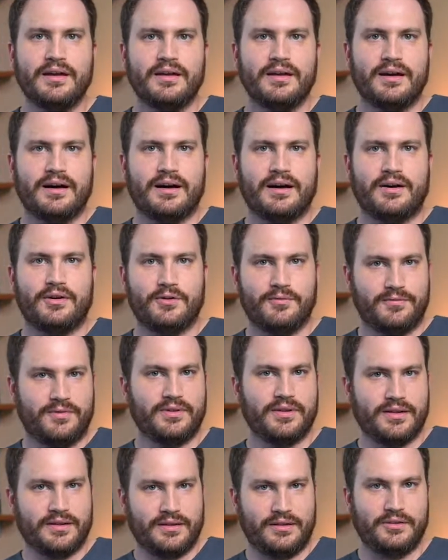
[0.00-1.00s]

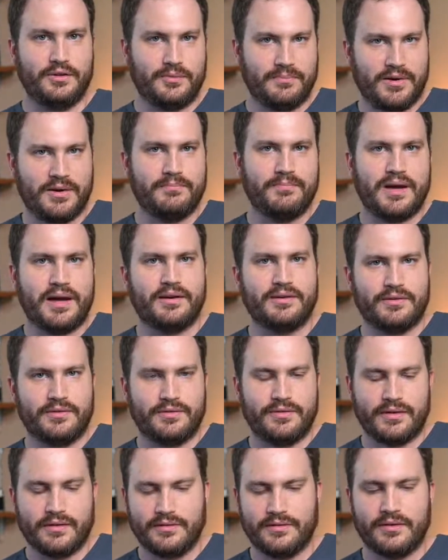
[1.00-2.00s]
hopefully a little bit better
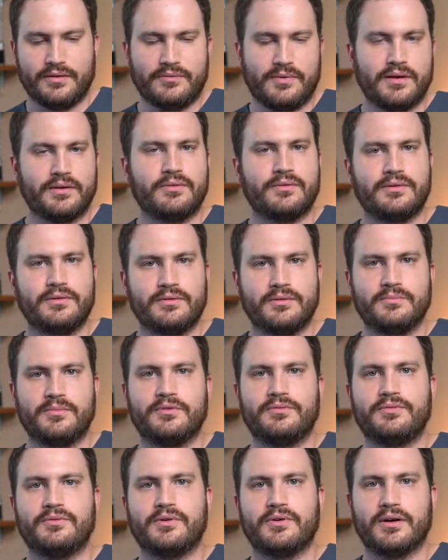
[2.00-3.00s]
than what you were doing
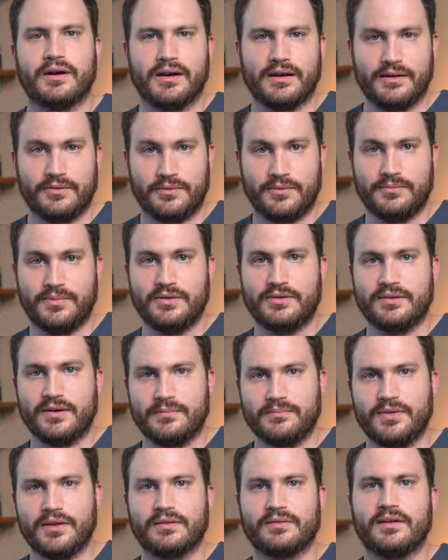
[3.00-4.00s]
before, and it will be
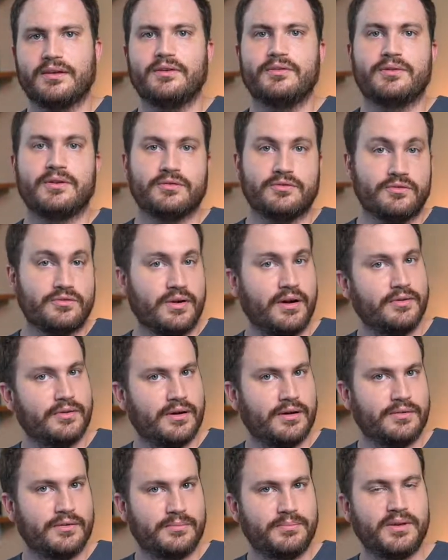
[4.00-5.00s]
something that you can show
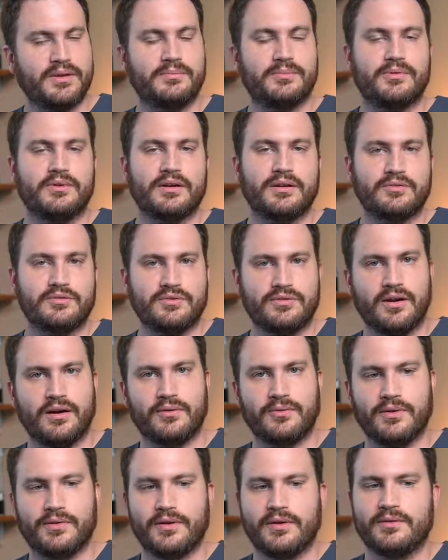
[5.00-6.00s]
to other people and
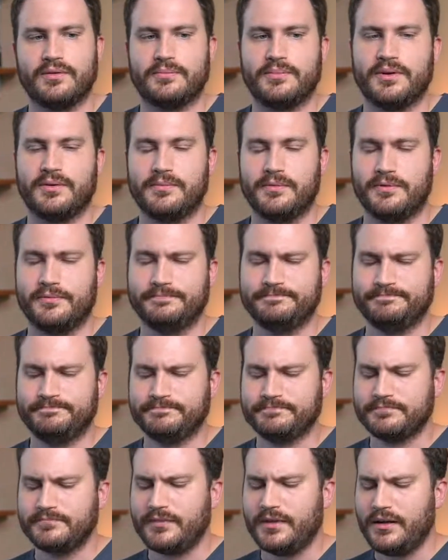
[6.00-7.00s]
share with other people.
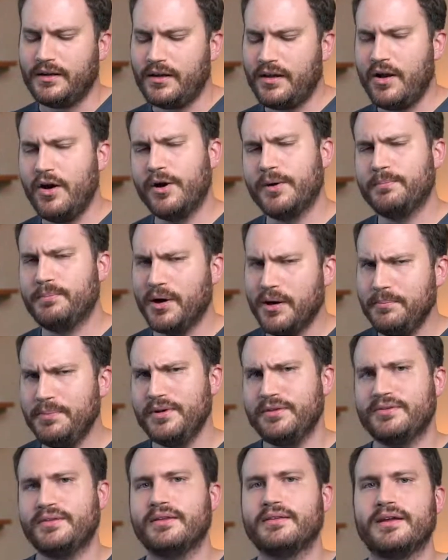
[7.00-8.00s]
Our
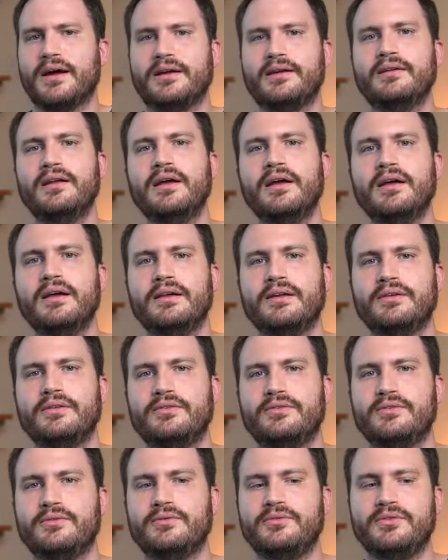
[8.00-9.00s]
purpose tonight
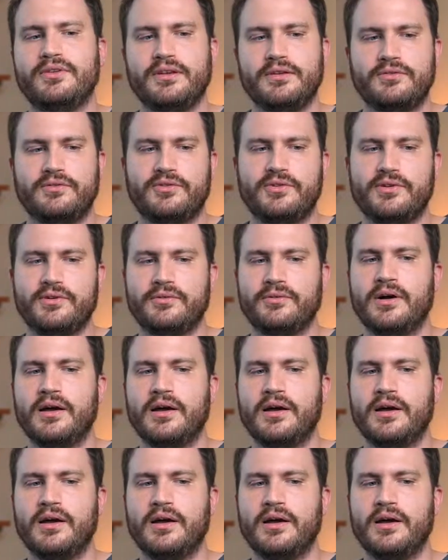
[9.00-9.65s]
is to teach you